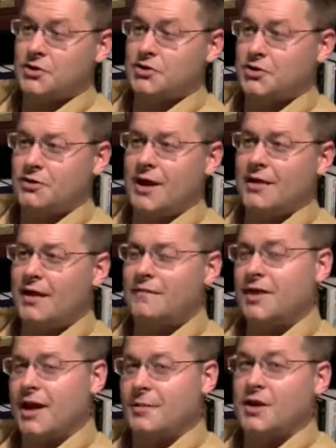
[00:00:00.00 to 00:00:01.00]
Sure, I
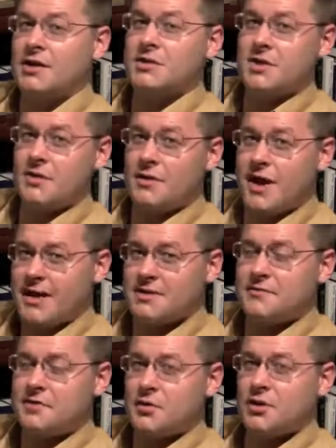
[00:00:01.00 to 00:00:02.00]
love lamb. So
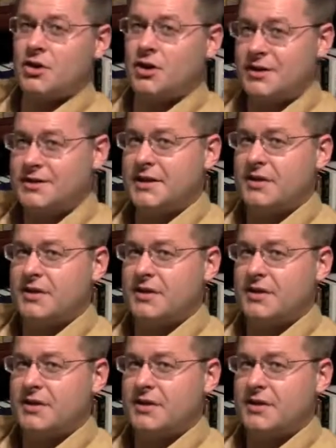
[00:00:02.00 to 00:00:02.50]
nice of you to cook